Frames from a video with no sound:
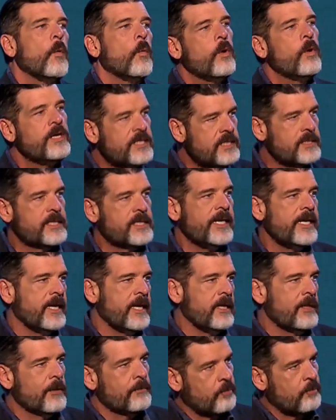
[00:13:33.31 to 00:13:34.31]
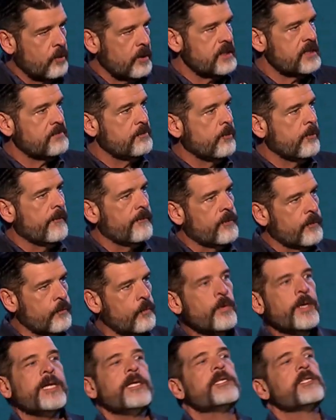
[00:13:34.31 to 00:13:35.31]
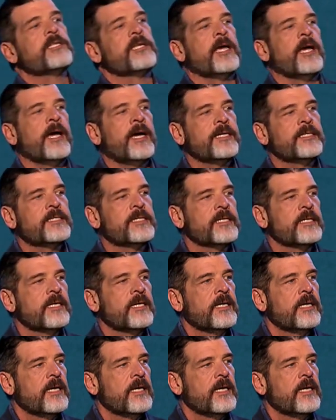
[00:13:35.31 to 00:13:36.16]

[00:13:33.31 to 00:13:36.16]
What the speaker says: we see the principle of the reset